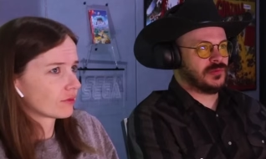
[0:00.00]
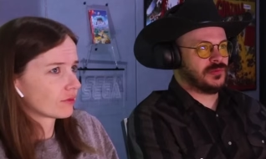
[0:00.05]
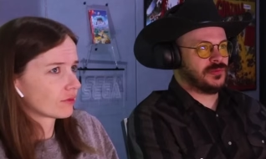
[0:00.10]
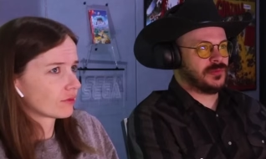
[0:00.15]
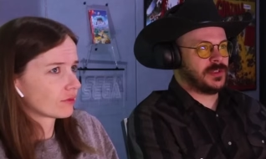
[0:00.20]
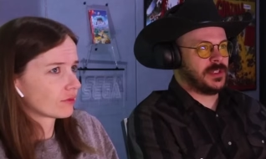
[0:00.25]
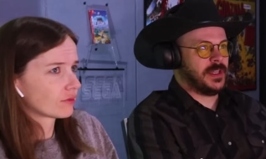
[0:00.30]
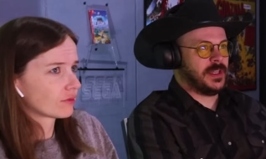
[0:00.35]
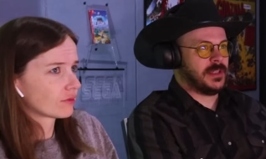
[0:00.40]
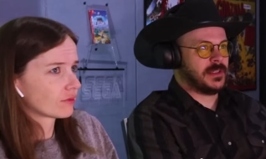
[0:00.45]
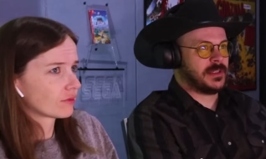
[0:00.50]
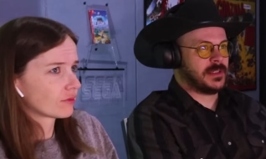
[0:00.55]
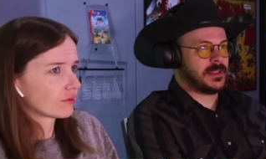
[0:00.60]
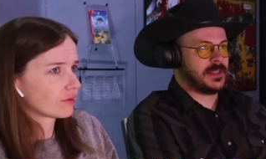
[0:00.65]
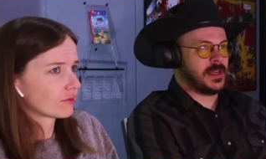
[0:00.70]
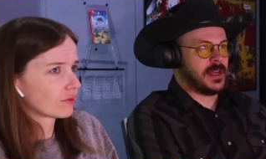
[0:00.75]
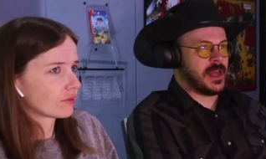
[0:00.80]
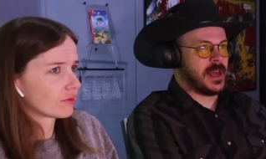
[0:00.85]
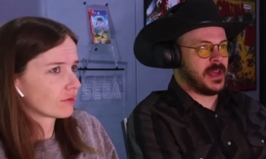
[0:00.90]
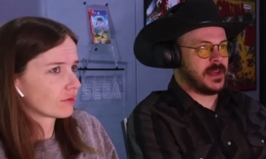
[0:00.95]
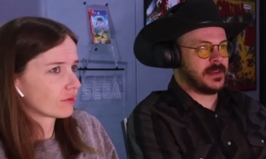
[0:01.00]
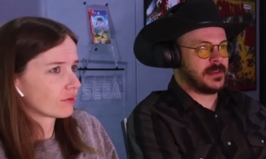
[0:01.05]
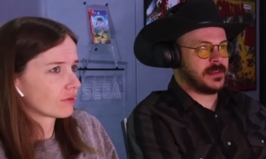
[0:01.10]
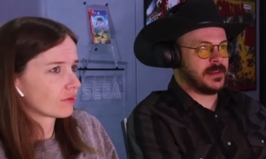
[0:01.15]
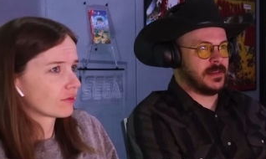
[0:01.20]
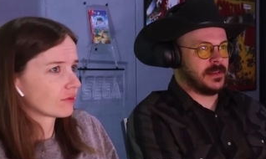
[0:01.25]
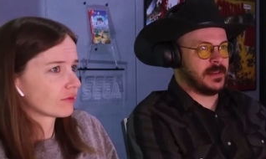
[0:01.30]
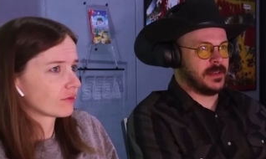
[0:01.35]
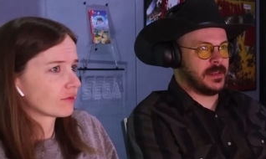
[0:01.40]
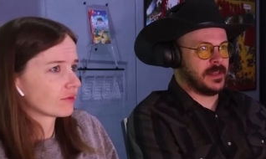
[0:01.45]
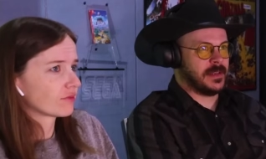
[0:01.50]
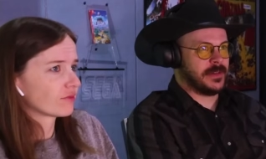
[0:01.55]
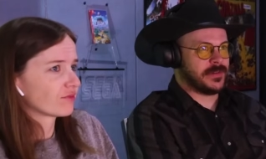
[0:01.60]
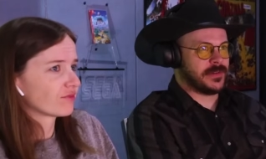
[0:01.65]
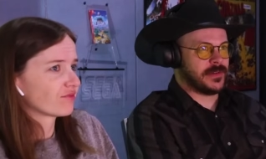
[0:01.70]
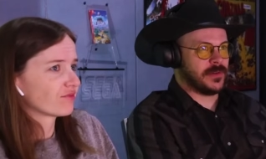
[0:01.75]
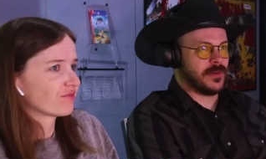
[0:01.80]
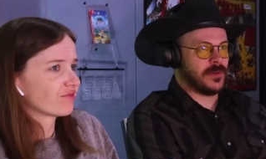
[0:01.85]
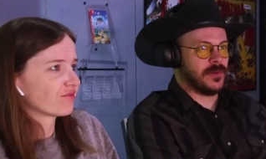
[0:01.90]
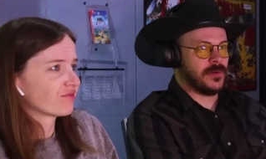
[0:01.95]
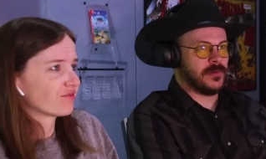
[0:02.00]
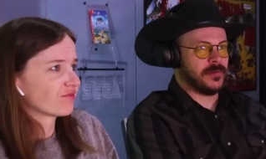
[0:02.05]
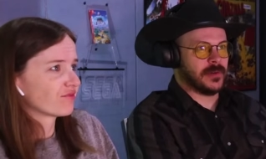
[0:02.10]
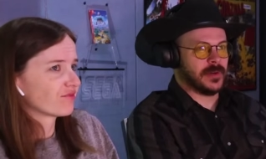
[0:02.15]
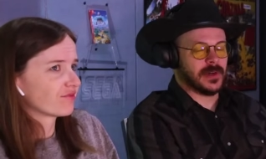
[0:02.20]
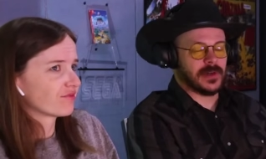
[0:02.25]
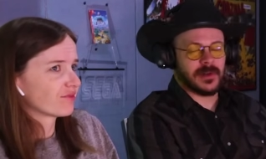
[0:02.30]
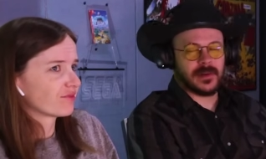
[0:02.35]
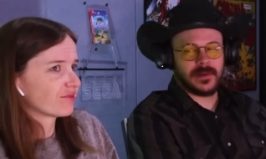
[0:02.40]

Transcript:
Speaker 1: His snack selling days are over.